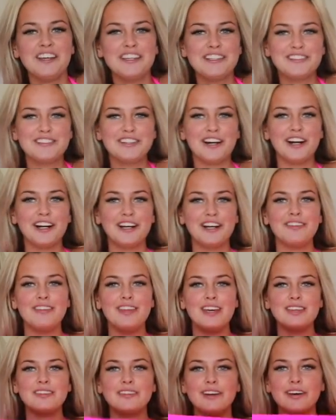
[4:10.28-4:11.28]
So
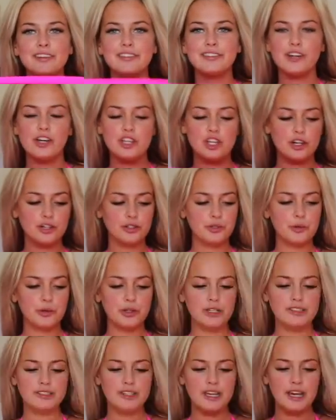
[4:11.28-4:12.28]
these are such good
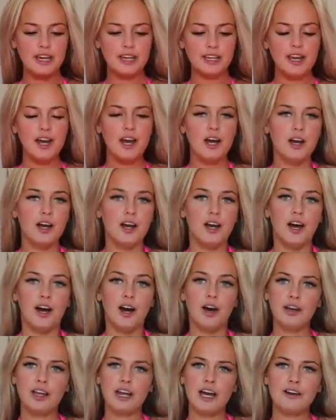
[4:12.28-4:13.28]
quality.
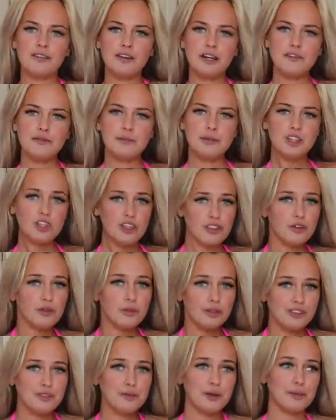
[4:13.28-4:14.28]
Oh yeah, have I even mentioned the
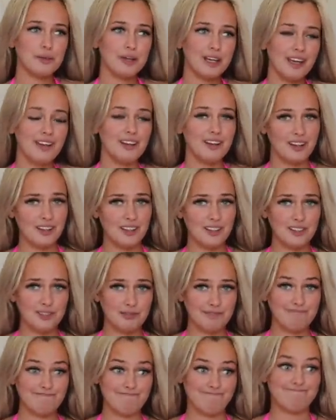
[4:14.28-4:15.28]
quality about bikinis?
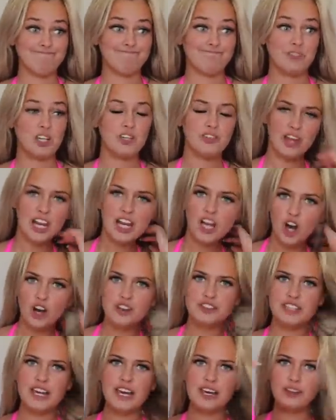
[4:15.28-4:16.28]
Because they
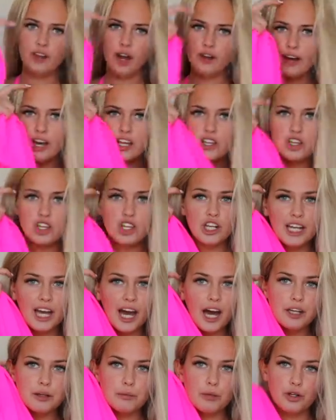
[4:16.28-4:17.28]
last years. I've actually
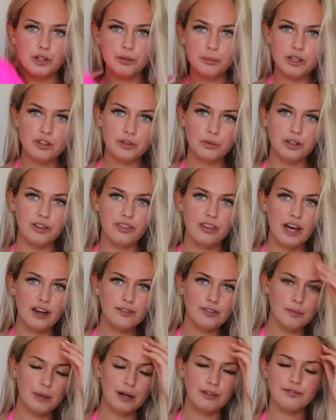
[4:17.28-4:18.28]
had a MODA MINX one in
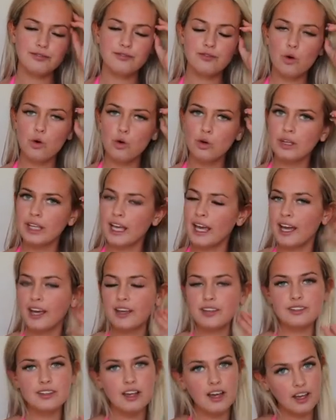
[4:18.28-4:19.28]
there for about 4
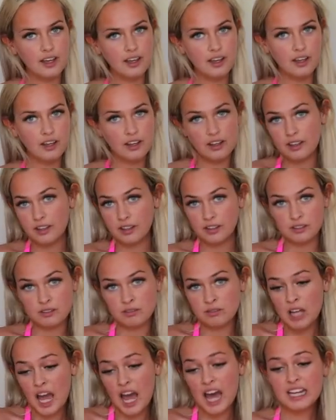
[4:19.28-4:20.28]
years.
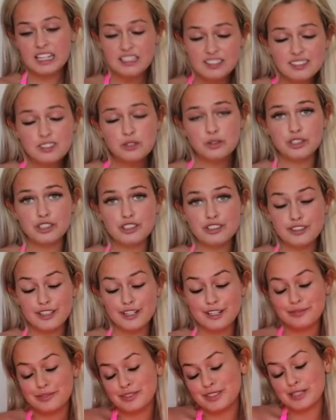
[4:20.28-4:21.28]
And it's still good as
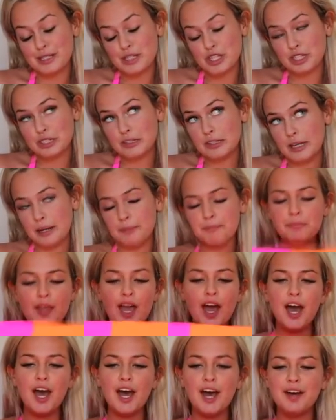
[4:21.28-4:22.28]
new, so I'm just saying.
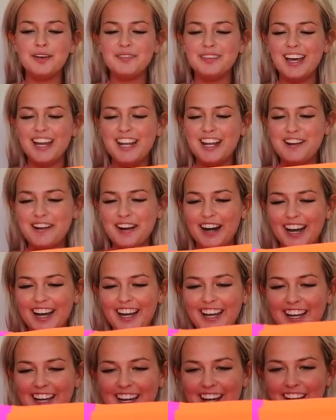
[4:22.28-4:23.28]

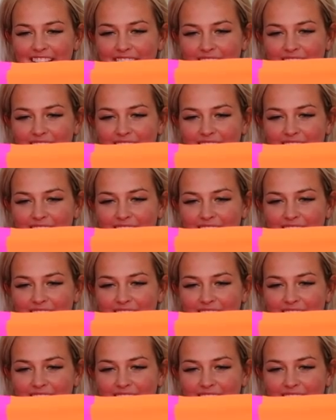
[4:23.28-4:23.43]
Anyway,